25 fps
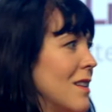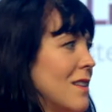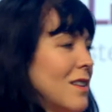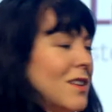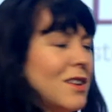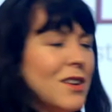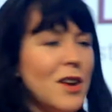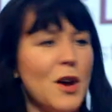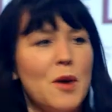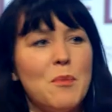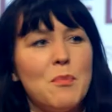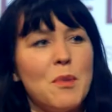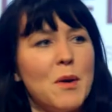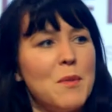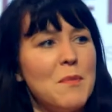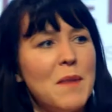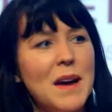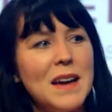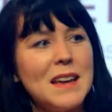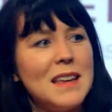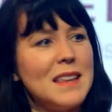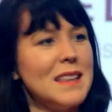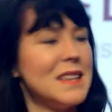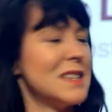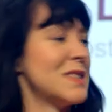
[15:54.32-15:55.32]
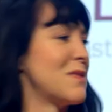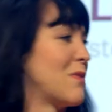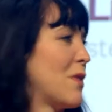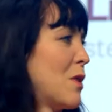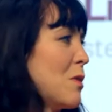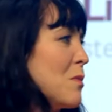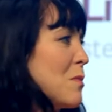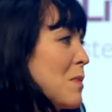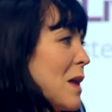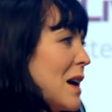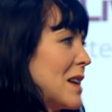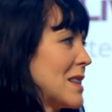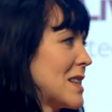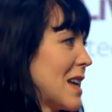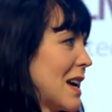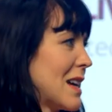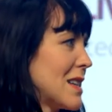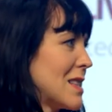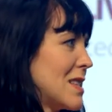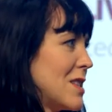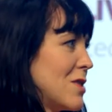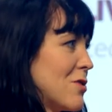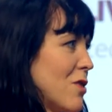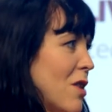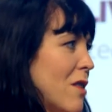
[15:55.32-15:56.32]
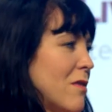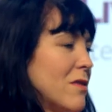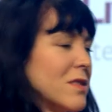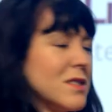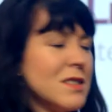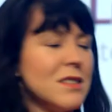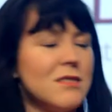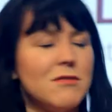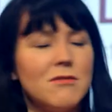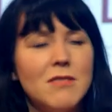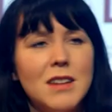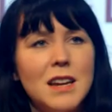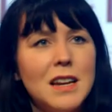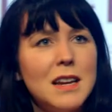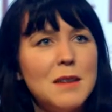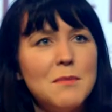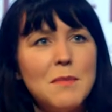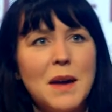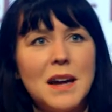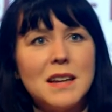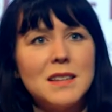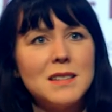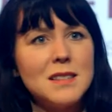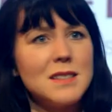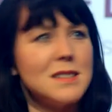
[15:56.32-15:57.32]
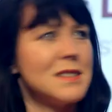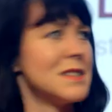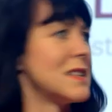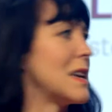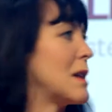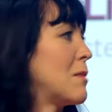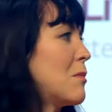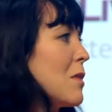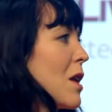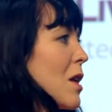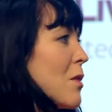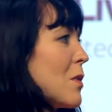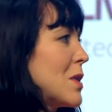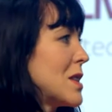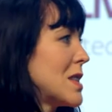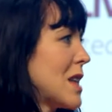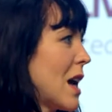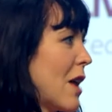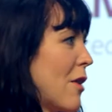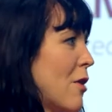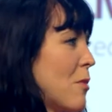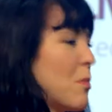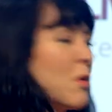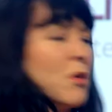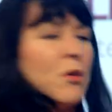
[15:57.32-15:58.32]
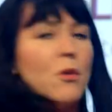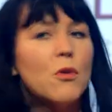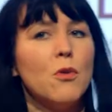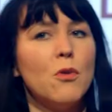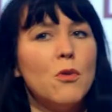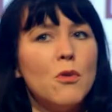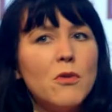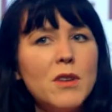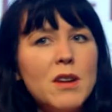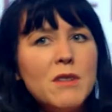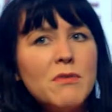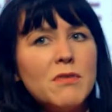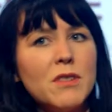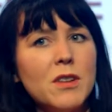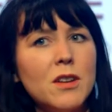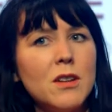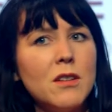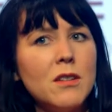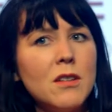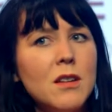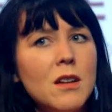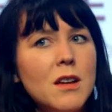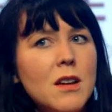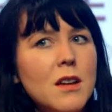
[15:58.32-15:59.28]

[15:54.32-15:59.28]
you know, by making this film about taxi drivers, it really makes us seem like we're terrible. Or even